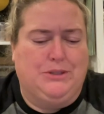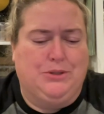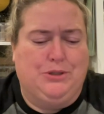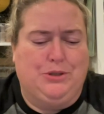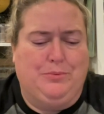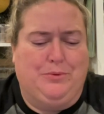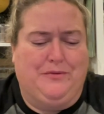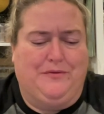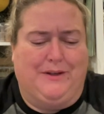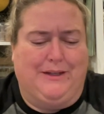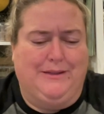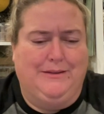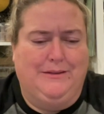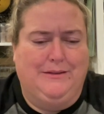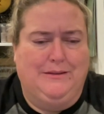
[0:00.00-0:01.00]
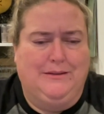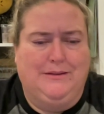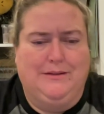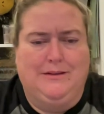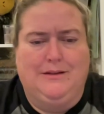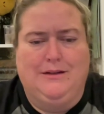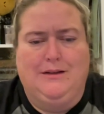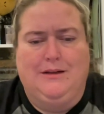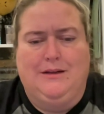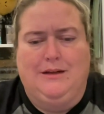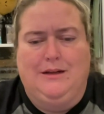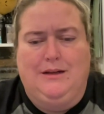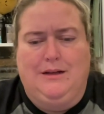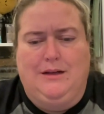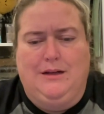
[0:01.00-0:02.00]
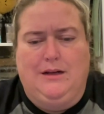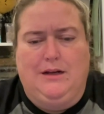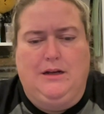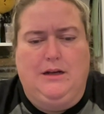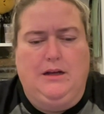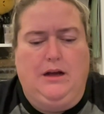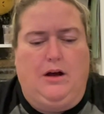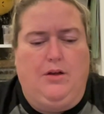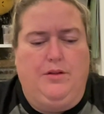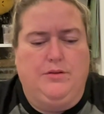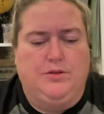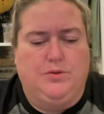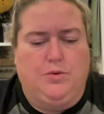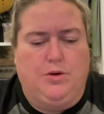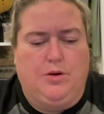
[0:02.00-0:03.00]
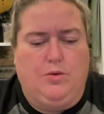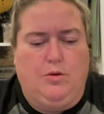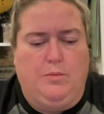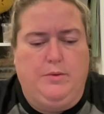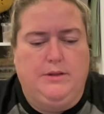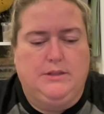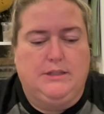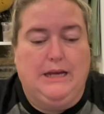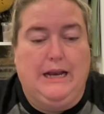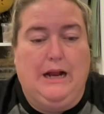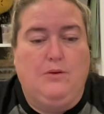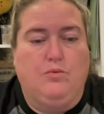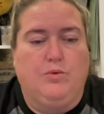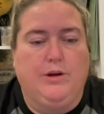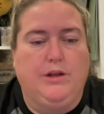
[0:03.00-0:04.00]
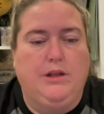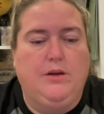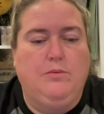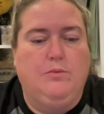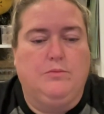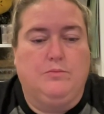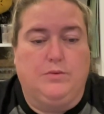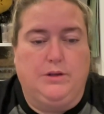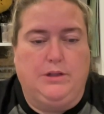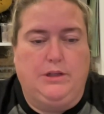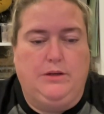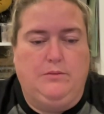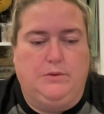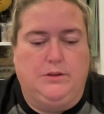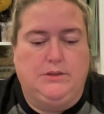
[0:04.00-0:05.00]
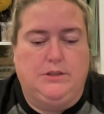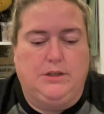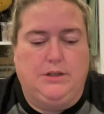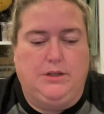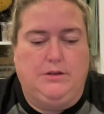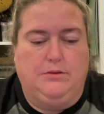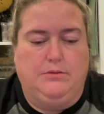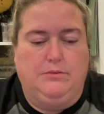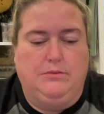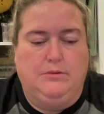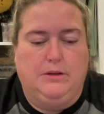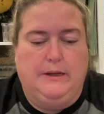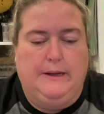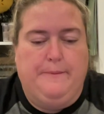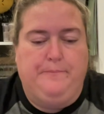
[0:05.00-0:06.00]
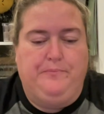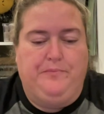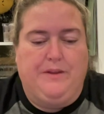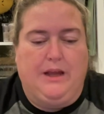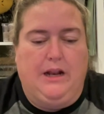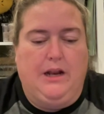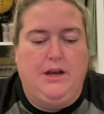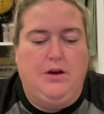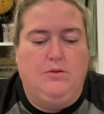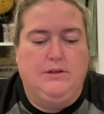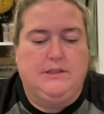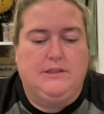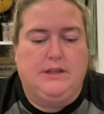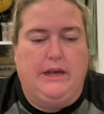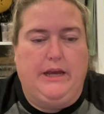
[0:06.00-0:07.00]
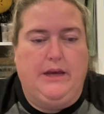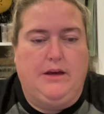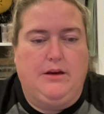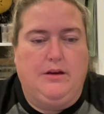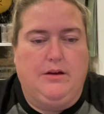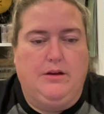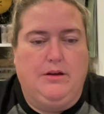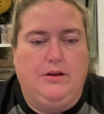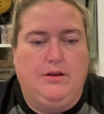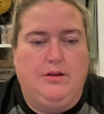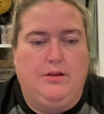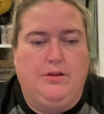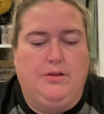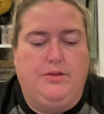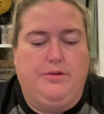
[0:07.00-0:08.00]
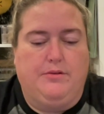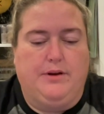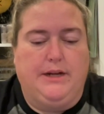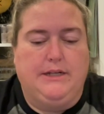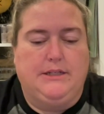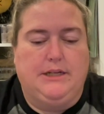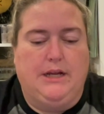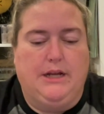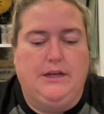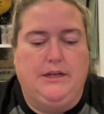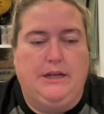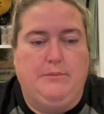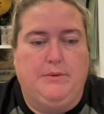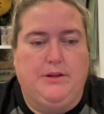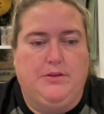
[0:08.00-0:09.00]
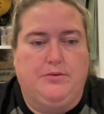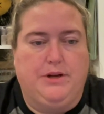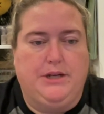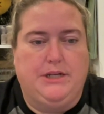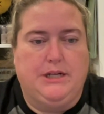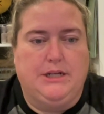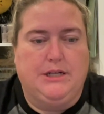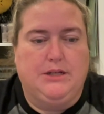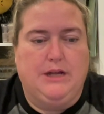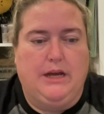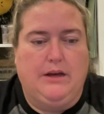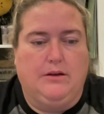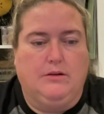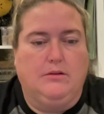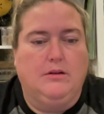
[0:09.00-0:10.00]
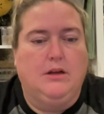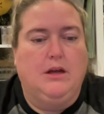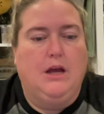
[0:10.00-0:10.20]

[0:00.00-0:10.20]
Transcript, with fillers: they're super fun. All those Nora Corbett's. And I really, really want to do, and I know it's like 310, Demon 310 Hell,